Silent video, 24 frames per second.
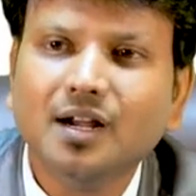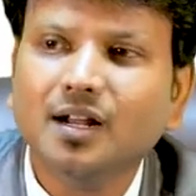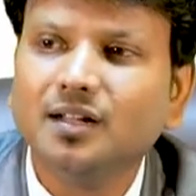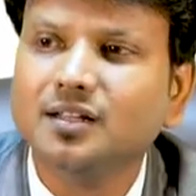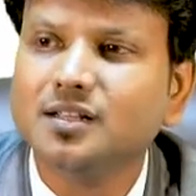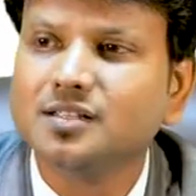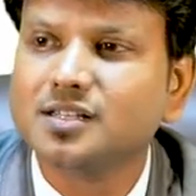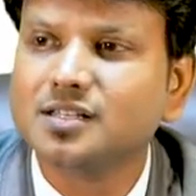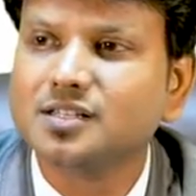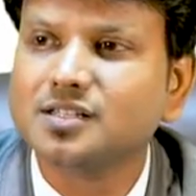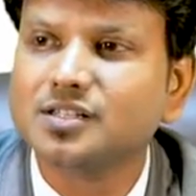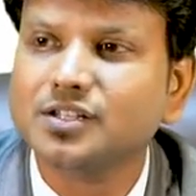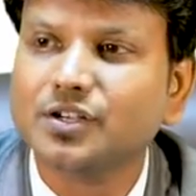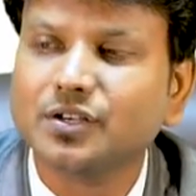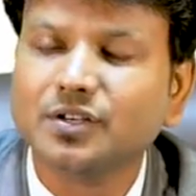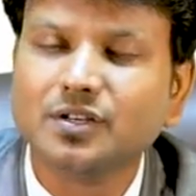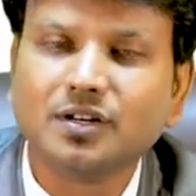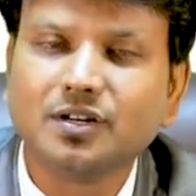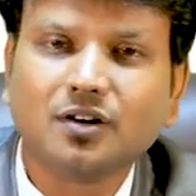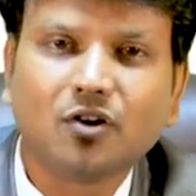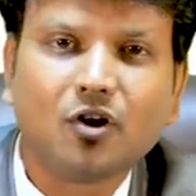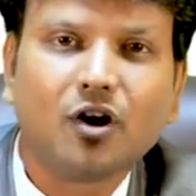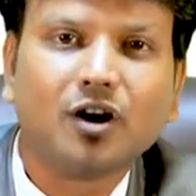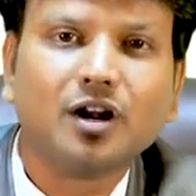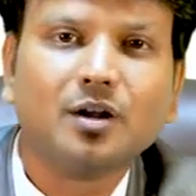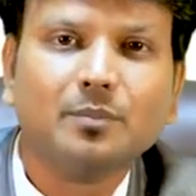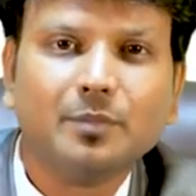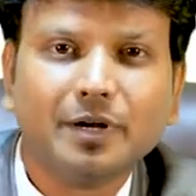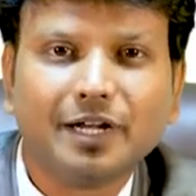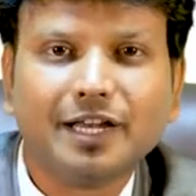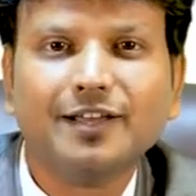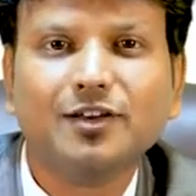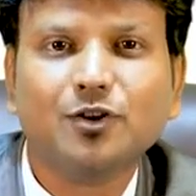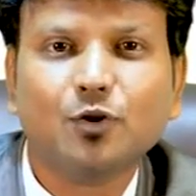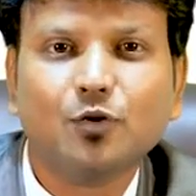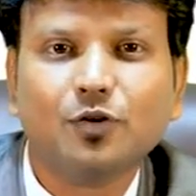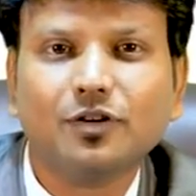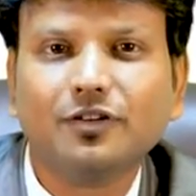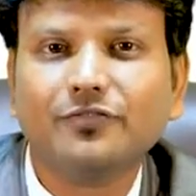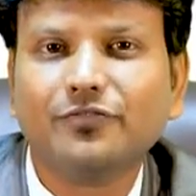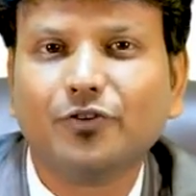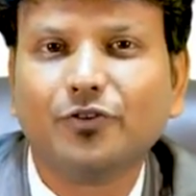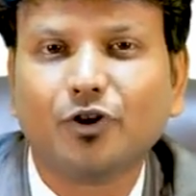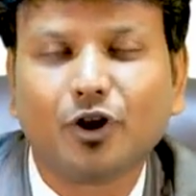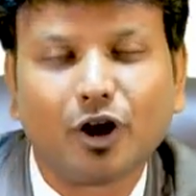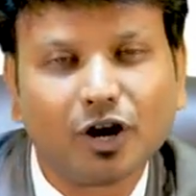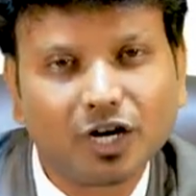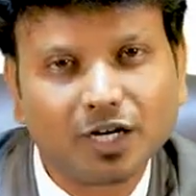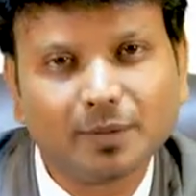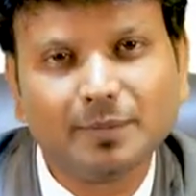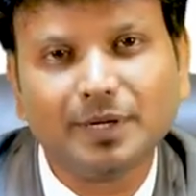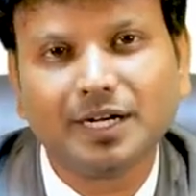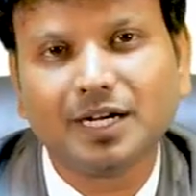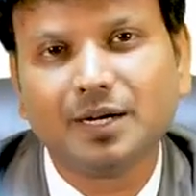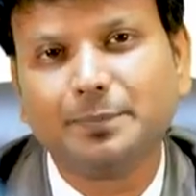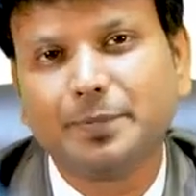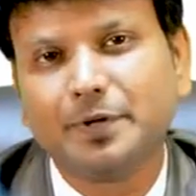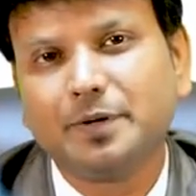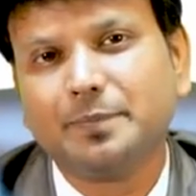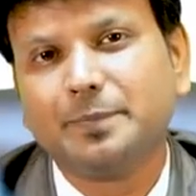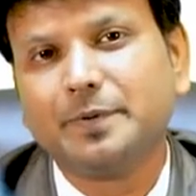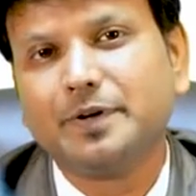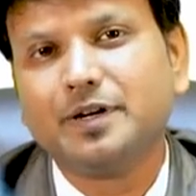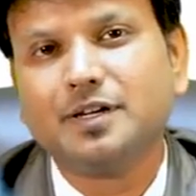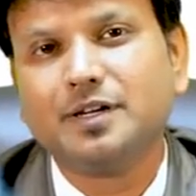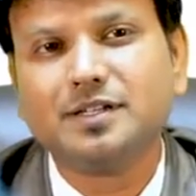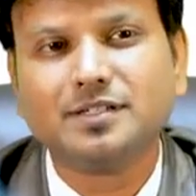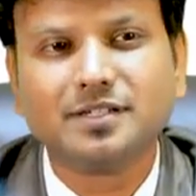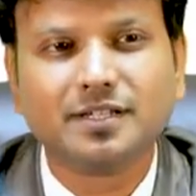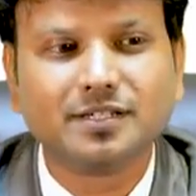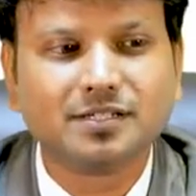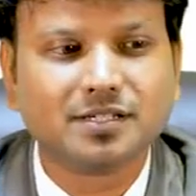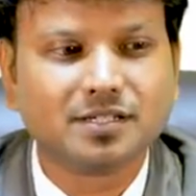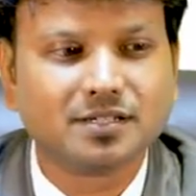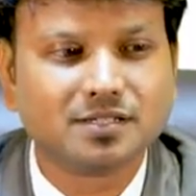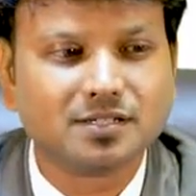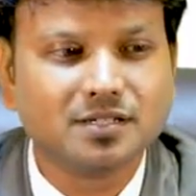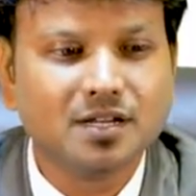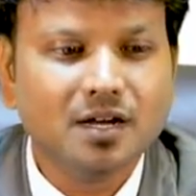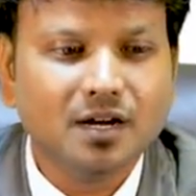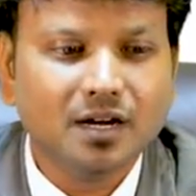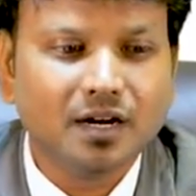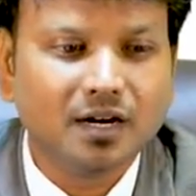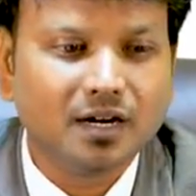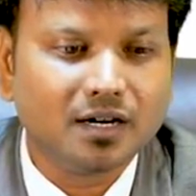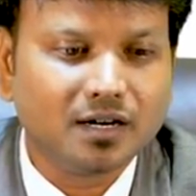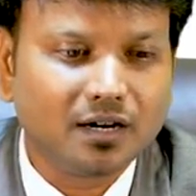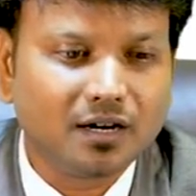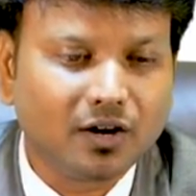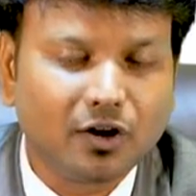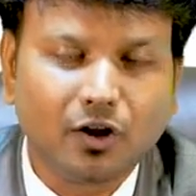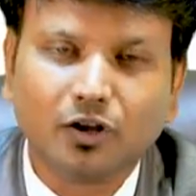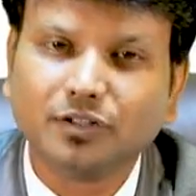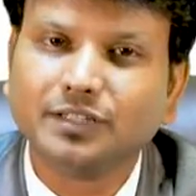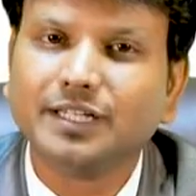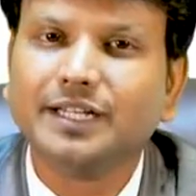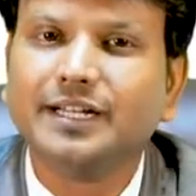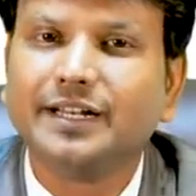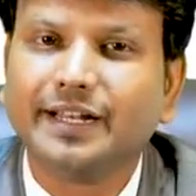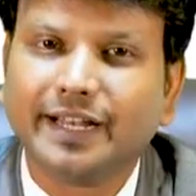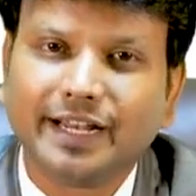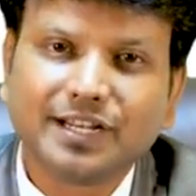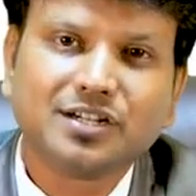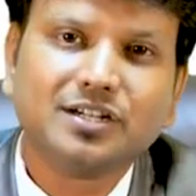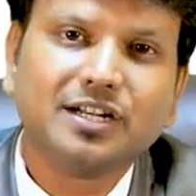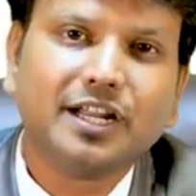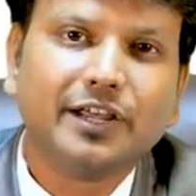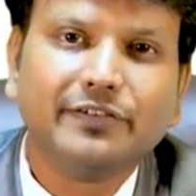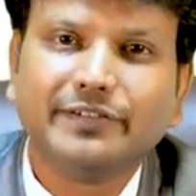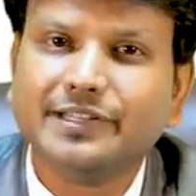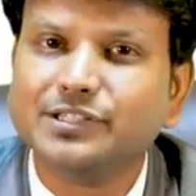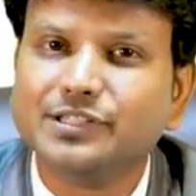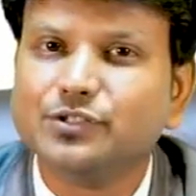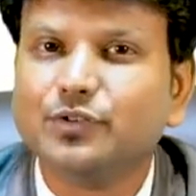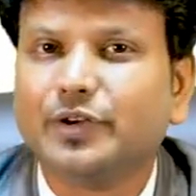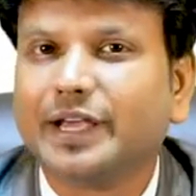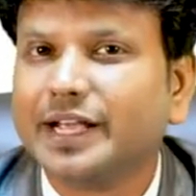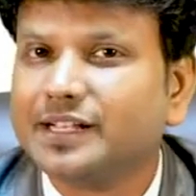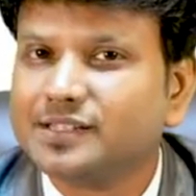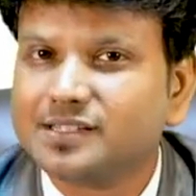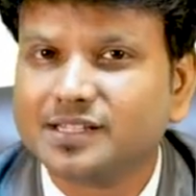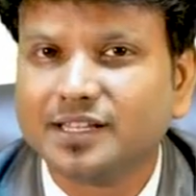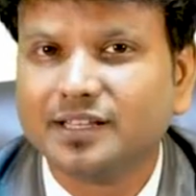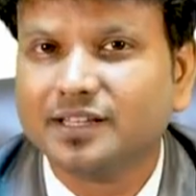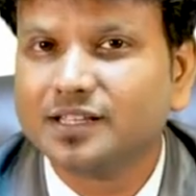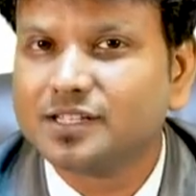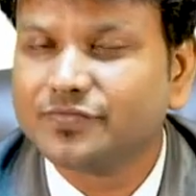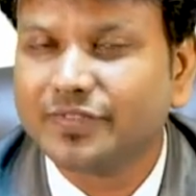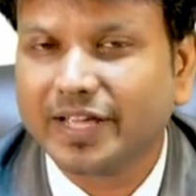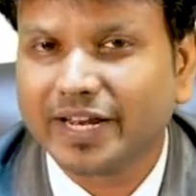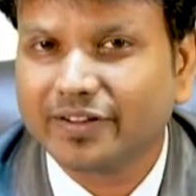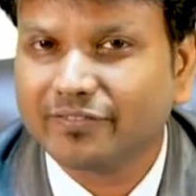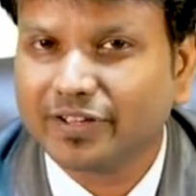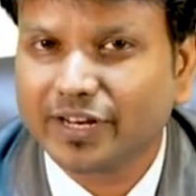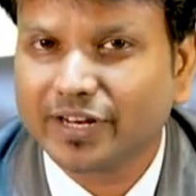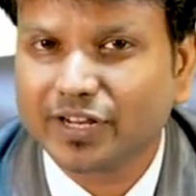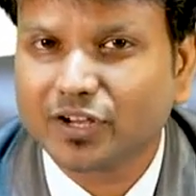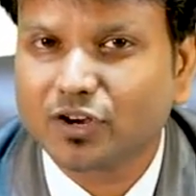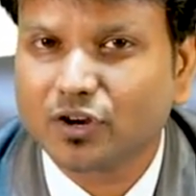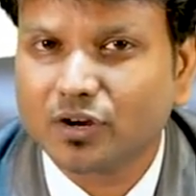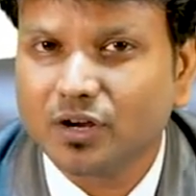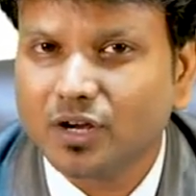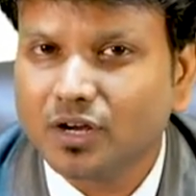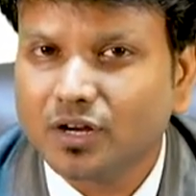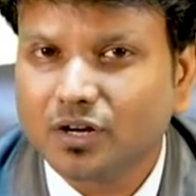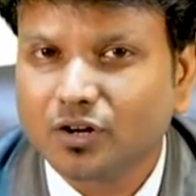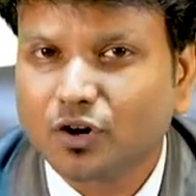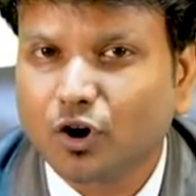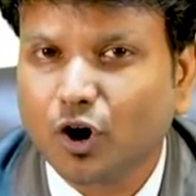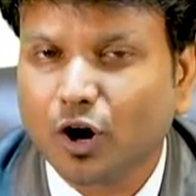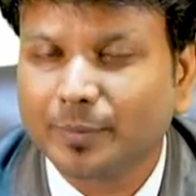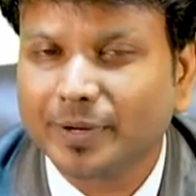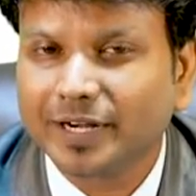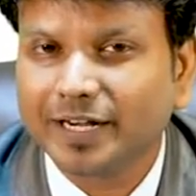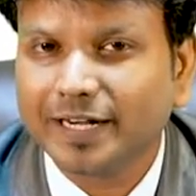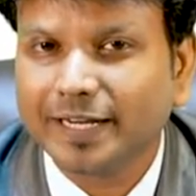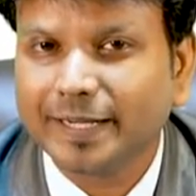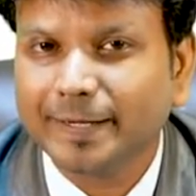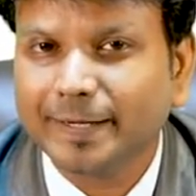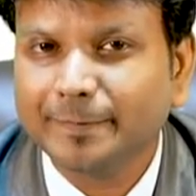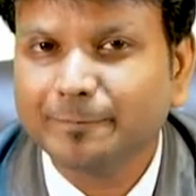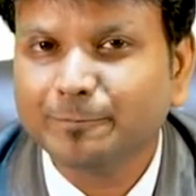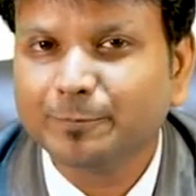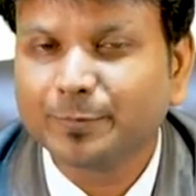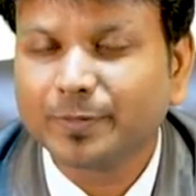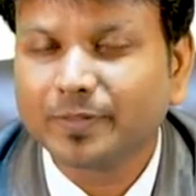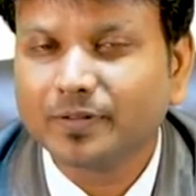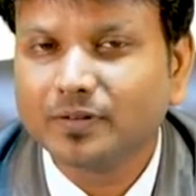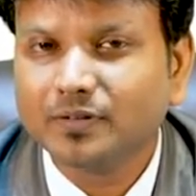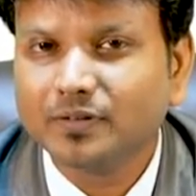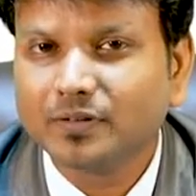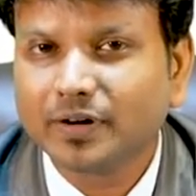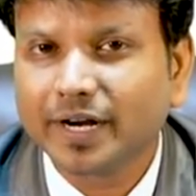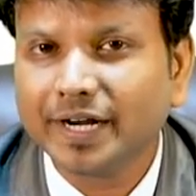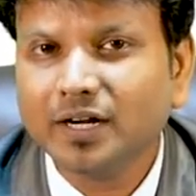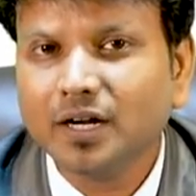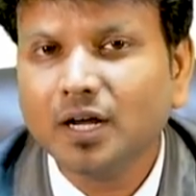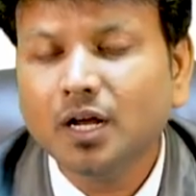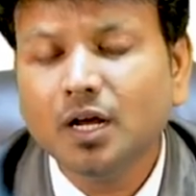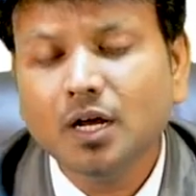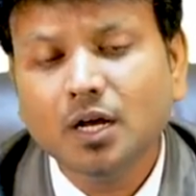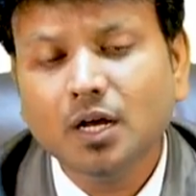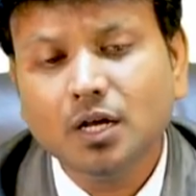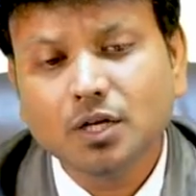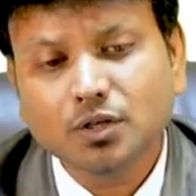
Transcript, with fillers: This is ornamentally grown for ornamental purpose. This is along the national highways. You can see this very, very commonly, right?